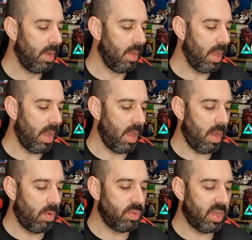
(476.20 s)

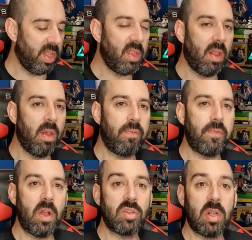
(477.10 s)
Also, he did a
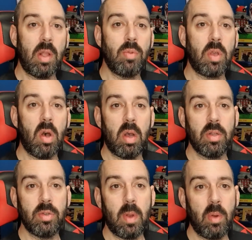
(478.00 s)
fast load cart
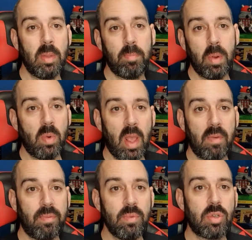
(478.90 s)
as well. He built
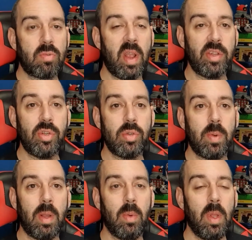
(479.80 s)
that from scratch as well.